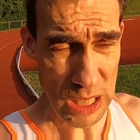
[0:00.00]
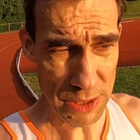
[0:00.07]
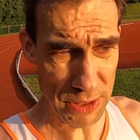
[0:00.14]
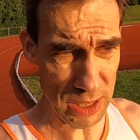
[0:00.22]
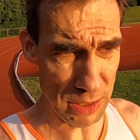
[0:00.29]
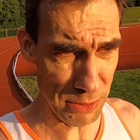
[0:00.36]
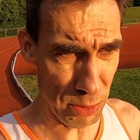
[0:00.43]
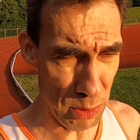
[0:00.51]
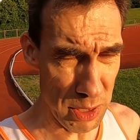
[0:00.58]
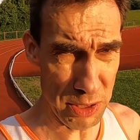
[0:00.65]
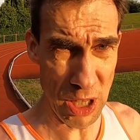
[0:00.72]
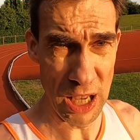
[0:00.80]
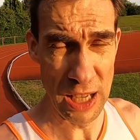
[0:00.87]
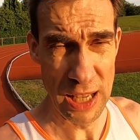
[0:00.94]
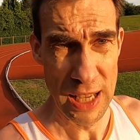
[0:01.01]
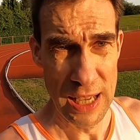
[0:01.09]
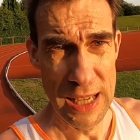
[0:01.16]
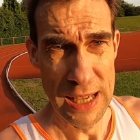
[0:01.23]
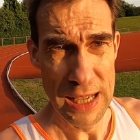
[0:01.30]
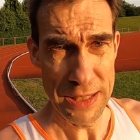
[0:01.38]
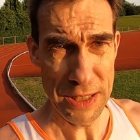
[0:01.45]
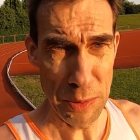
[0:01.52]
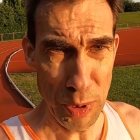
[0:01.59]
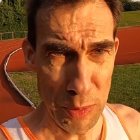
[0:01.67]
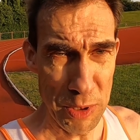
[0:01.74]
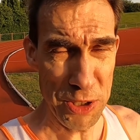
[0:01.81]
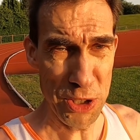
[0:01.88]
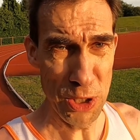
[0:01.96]
I think it's
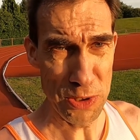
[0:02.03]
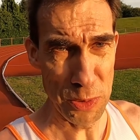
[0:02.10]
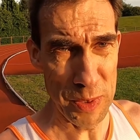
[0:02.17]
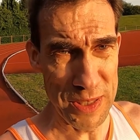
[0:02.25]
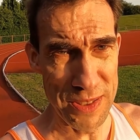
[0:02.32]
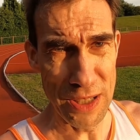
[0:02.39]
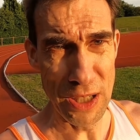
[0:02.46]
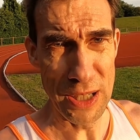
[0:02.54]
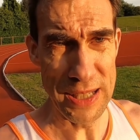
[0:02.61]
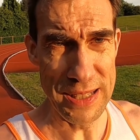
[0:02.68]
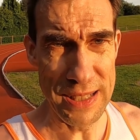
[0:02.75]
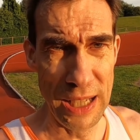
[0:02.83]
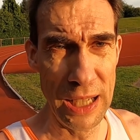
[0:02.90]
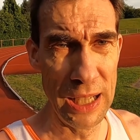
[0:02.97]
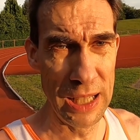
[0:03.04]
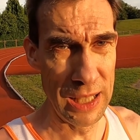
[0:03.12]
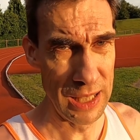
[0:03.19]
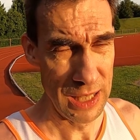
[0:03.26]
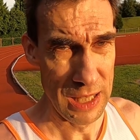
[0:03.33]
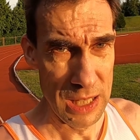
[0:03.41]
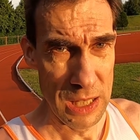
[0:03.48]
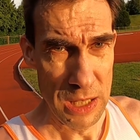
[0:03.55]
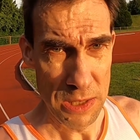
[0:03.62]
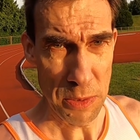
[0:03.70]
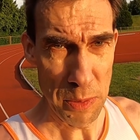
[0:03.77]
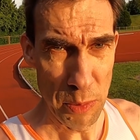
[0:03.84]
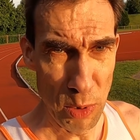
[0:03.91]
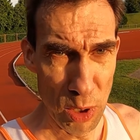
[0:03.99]
probably a shoe to be designed
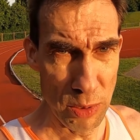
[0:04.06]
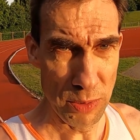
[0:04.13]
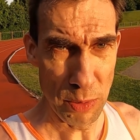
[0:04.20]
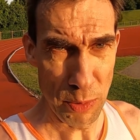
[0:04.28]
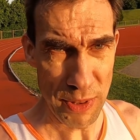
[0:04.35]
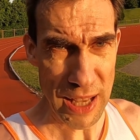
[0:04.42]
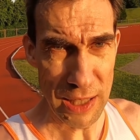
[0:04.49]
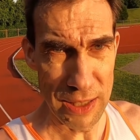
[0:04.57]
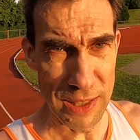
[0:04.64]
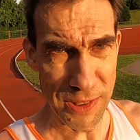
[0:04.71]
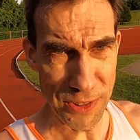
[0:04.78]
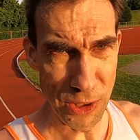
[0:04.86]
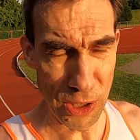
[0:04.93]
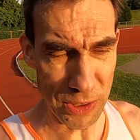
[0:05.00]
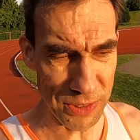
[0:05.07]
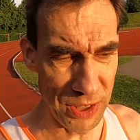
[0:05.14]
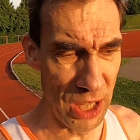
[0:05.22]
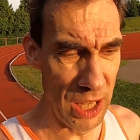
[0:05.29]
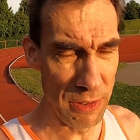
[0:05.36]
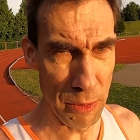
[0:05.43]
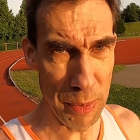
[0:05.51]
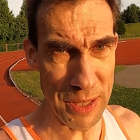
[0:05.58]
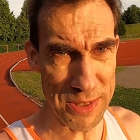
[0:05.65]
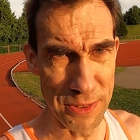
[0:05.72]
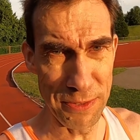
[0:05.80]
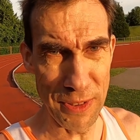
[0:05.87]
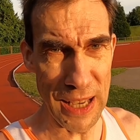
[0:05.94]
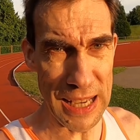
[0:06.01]
to be worn without any socks for
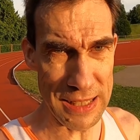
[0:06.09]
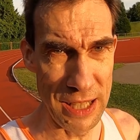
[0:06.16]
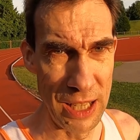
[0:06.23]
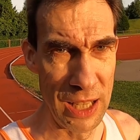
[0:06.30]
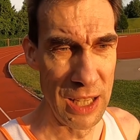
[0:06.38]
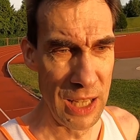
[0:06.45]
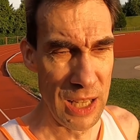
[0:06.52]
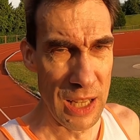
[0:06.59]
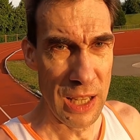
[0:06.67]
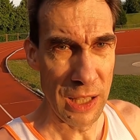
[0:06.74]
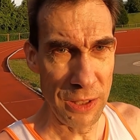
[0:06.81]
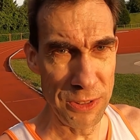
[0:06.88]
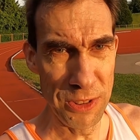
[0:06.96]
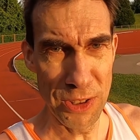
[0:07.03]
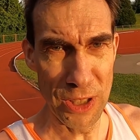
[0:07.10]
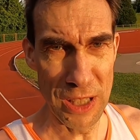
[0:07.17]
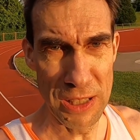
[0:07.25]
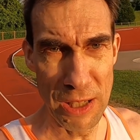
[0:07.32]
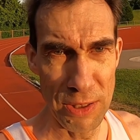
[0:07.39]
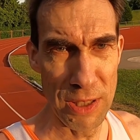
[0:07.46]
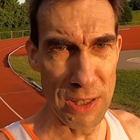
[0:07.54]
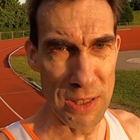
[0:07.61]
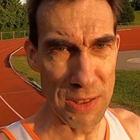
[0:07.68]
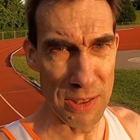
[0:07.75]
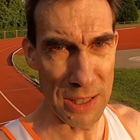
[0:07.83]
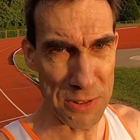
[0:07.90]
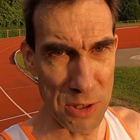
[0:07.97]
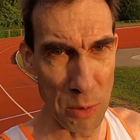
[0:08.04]
best effect, because you certainly don't
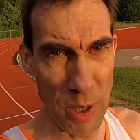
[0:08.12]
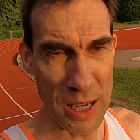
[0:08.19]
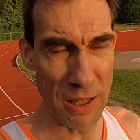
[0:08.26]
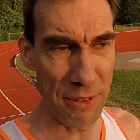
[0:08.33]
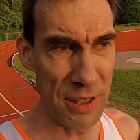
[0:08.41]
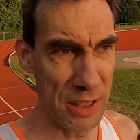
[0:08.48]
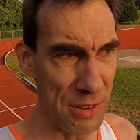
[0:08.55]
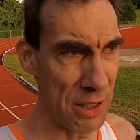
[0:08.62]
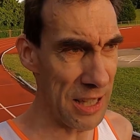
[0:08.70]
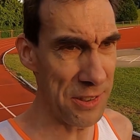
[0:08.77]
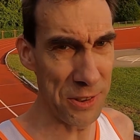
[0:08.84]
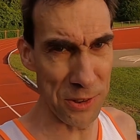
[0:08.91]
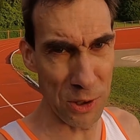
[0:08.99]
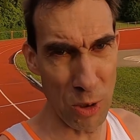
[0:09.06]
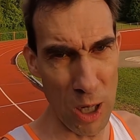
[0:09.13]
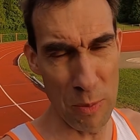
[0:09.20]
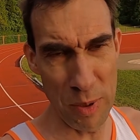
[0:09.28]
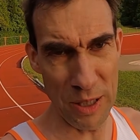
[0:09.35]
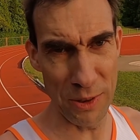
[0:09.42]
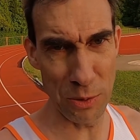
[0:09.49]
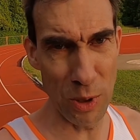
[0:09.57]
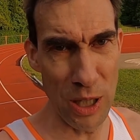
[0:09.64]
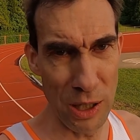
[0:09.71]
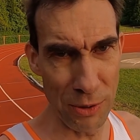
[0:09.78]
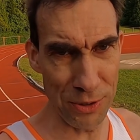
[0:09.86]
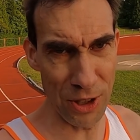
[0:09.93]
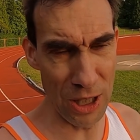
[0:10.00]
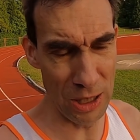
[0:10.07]
need extra weight. And I think the laces are quite big as
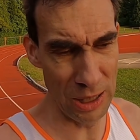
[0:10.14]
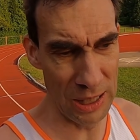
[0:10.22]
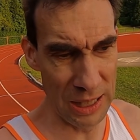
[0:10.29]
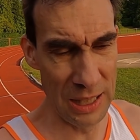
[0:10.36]
well, so